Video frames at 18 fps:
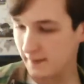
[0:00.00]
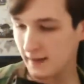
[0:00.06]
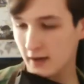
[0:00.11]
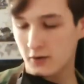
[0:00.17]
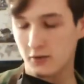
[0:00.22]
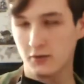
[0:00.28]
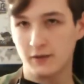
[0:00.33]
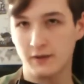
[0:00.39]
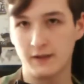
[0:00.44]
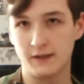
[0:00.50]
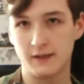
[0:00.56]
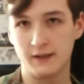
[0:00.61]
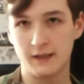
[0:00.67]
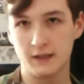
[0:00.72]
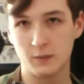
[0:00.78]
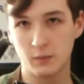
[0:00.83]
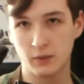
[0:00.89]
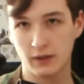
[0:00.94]
That'll release
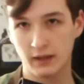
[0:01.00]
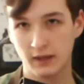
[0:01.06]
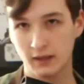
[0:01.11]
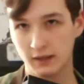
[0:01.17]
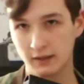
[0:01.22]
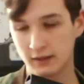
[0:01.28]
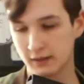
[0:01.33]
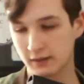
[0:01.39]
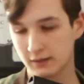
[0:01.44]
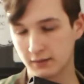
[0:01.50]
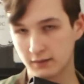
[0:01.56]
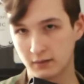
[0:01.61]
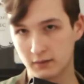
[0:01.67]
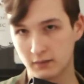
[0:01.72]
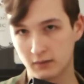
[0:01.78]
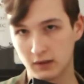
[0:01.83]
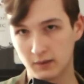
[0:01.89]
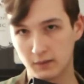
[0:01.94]
this plate, this
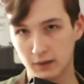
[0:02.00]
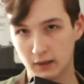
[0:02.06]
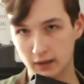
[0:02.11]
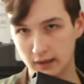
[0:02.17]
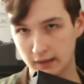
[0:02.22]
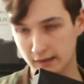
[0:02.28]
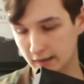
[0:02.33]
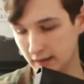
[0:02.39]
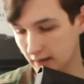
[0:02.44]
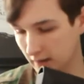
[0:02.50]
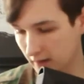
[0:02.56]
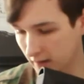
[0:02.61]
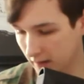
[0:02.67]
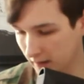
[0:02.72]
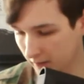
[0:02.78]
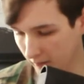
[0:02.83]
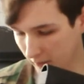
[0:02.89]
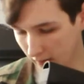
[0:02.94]
little rubberized
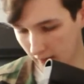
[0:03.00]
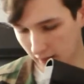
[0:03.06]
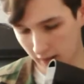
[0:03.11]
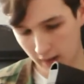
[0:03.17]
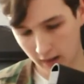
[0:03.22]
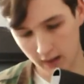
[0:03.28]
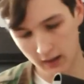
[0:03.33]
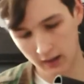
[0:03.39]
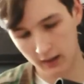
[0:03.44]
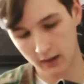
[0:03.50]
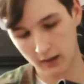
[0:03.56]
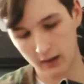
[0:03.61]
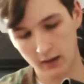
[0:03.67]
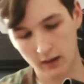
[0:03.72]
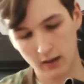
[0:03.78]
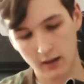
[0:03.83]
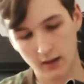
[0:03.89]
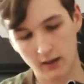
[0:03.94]
plate.
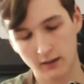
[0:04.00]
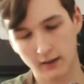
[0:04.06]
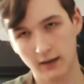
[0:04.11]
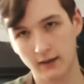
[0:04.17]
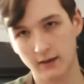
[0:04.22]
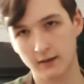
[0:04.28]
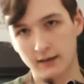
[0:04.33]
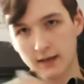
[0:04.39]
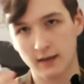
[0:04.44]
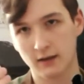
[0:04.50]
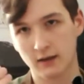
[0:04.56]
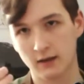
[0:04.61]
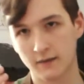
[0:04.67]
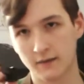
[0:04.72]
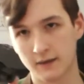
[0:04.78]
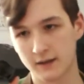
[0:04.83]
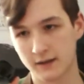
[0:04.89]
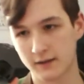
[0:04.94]
And you take
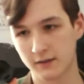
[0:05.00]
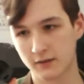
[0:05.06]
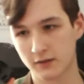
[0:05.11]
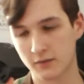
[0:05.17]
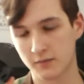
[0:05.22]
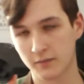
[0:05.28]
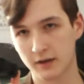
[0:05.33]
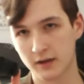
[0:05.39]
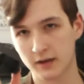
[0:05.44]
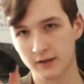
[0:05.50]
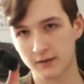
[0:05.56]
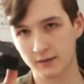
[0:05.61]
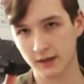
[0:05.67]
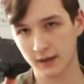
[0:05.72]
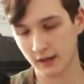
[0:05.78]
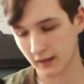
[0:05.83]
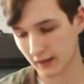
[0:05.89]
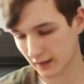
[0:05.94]
off this little piece
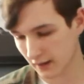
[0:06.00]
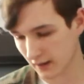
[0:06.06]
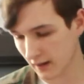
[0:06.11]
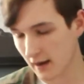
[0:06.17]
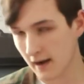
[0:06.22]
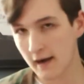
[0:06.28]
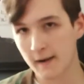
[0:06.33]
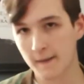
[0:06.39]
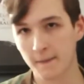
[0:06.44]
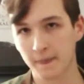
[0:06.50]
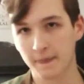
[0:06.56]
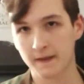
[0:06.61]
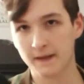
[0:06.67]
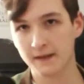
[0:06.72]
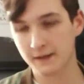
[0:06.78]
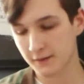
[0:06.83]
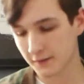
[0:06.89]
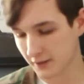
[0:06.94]
right here.
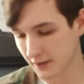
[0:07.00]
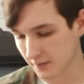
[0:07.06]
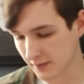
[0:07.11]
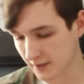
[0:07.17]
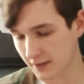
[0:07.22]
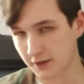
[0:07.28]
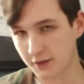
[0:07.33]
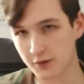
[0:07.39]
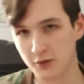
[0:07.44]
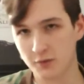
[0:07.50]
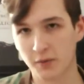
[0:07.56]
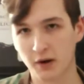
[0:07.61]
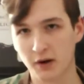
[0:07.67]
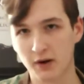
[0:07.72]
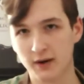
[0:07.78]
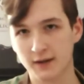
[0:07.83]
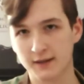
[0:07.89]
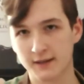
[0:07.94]
These used to be 2
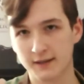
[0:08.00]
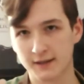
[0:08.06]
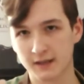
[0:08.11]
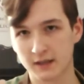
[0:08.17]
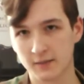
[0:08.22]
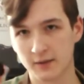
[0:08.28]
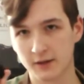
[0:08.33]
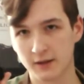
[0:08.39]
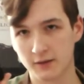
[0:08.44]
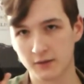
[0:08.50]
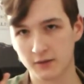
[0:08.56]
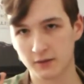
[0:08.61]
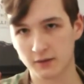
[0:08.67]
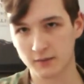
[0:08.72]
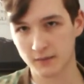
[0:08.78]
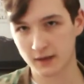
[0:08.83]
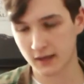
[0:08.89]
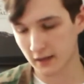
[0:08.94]
parts in some of the
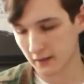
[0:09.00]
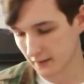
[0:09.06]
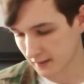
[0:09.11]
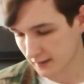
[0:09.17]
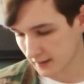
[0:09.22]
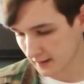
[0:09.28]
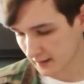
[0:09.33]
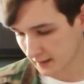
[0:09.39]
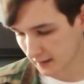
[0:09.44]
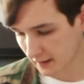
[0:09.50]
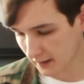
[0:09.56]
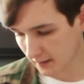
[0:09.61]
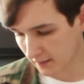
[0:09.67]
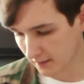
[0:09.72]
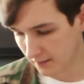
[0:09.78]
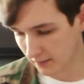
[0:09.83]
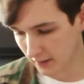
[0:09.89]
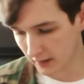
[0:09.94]
older models,
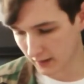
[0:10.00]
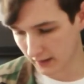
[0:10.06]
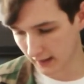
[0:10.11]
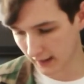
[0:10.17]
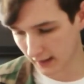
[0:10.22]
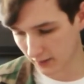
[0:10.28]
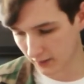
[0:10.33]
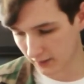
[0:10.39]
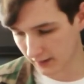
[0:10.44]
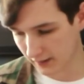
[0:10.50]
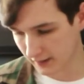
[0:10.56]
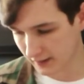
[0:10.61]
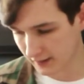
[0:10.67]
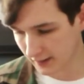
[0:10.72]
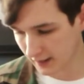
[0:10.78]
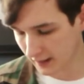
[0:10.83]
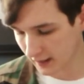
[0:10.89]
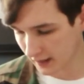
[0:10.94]
but now it
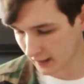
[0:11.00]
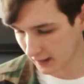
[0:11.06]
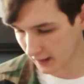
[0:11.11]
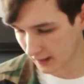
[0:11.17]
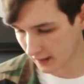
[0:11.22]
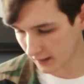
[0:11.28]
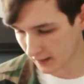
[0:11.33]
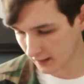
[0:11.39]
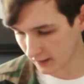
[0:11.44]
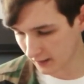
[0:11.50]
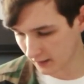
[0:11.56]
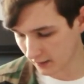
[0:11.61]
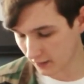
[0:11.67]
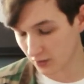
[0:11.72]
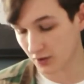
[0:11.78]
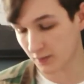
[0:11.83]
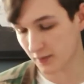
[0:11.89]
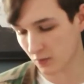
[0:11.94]

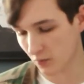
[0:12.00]
used to be